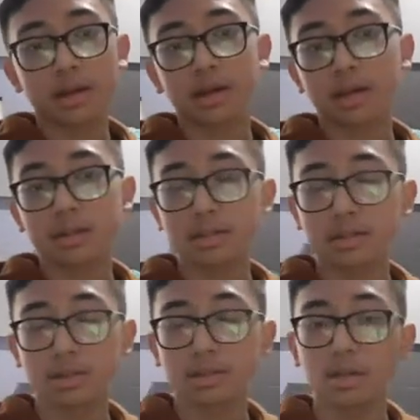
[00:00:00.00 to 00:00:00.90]
and
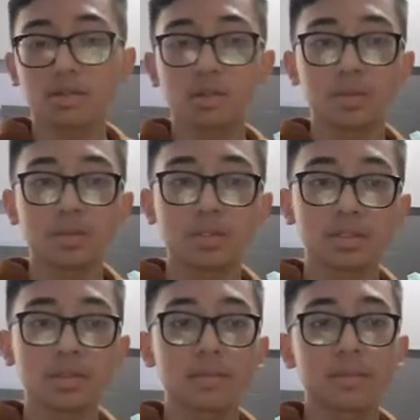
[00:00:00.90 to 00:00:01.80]
Hadith
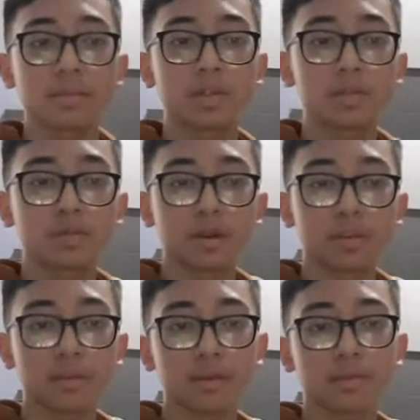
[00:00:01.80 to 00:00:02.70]
attributed to
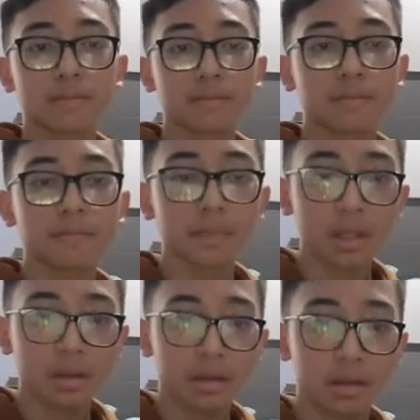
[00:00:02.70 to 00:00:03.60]
Muhammad.
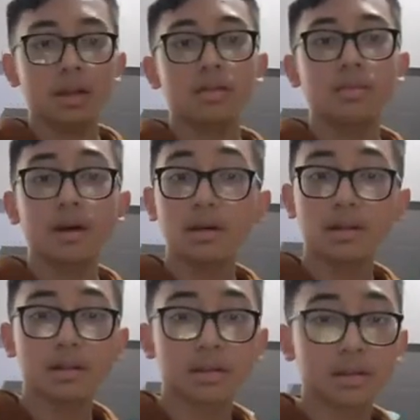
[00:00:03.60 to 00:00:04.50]

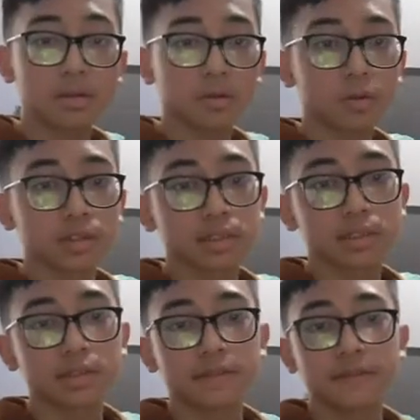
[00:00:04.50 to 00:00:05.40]
Al-Balkhi
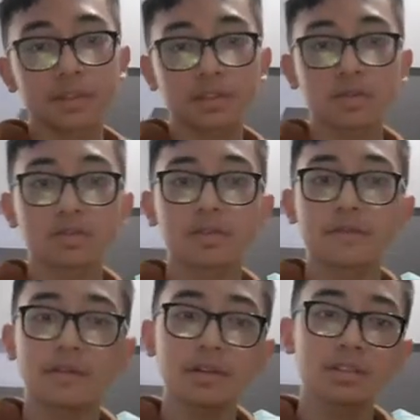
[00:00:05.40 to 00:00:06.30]
was the first to
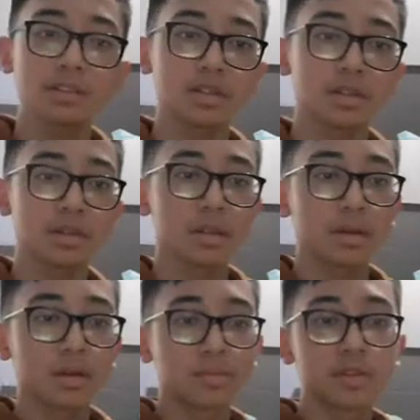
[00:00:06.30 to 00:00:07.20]
differentiate
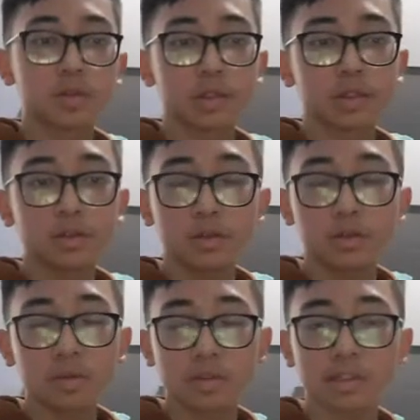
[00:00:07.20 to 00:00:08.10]
between
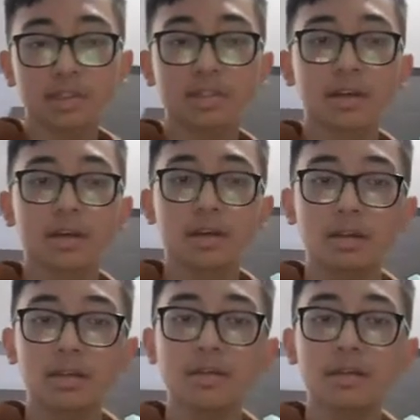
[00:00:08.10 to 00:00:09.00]
neurosis
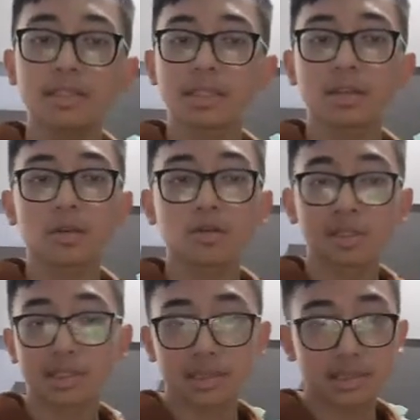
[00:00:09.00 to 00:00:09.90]
and
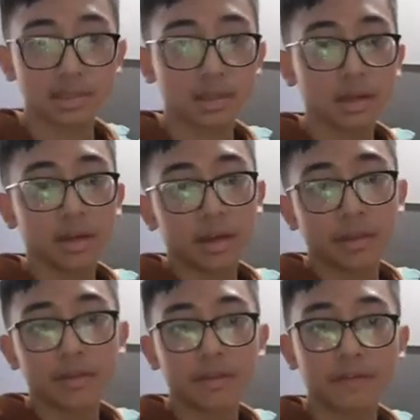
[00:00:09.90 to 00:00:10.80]
psychosis,
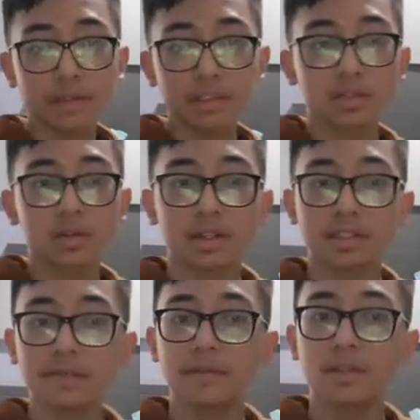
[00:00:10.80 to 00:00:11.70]
and the first to
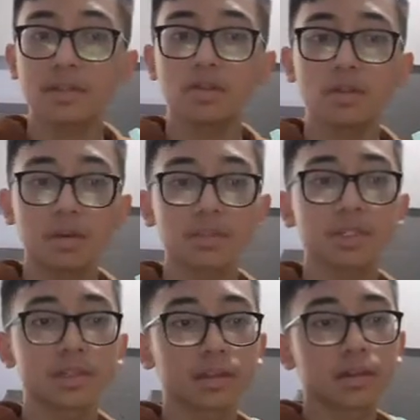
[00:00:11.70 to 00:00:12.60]
classify
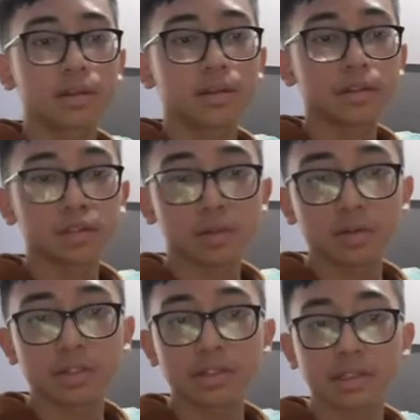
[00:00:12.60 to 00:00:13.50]
neurotic
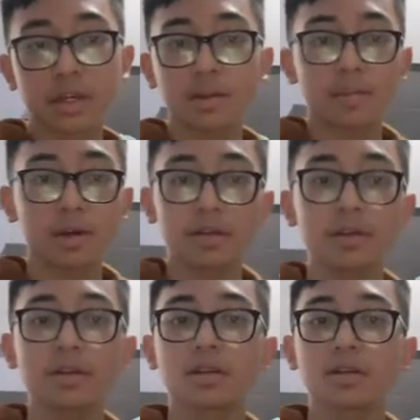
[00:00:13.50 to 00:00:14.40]
disorders and
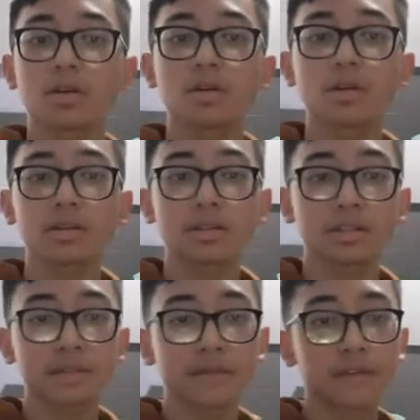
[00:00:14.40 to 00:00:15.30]
pioneered
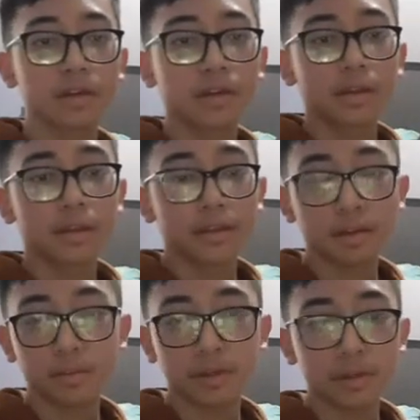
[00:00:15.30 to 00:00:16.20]
cognitive
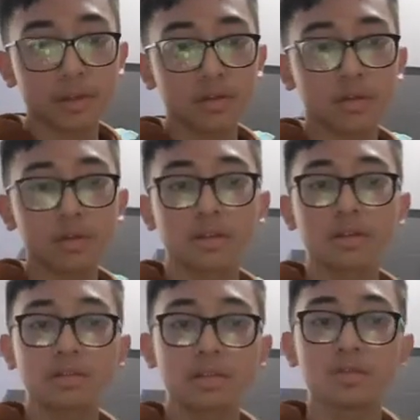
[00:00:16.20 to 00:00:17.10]
therapy in
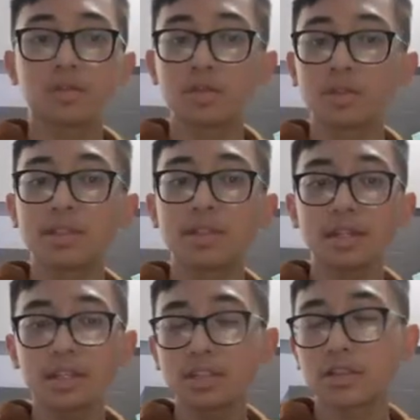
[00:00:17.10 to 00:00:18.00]
order to treat
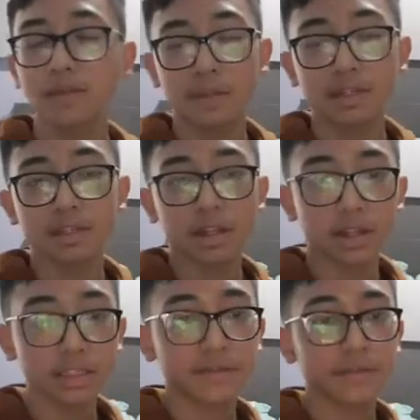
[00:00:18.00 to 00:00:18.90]
each of these
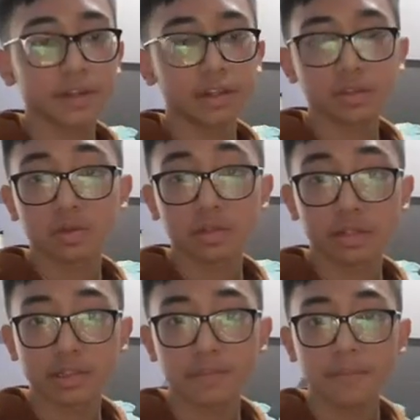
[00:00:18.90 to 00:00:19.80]
classified
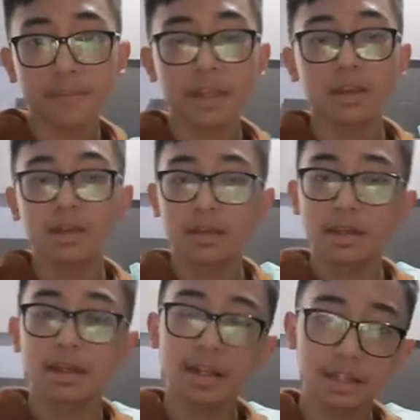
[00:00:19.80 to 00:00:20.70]
disorders.
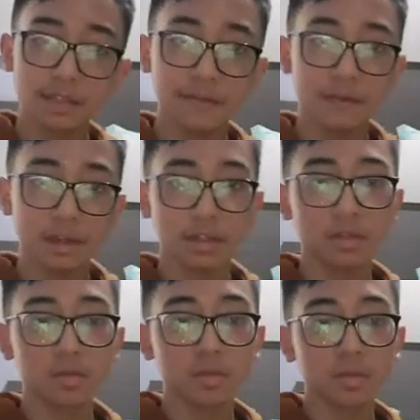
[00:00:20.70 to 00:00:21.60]
He classified
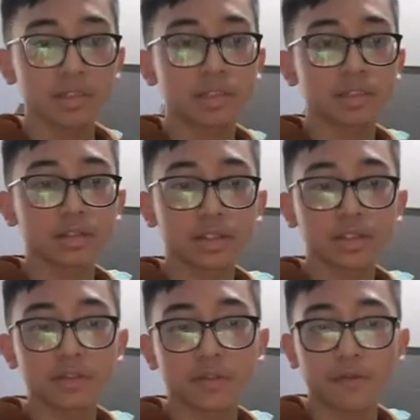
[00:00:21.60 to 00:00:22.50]
neurosis into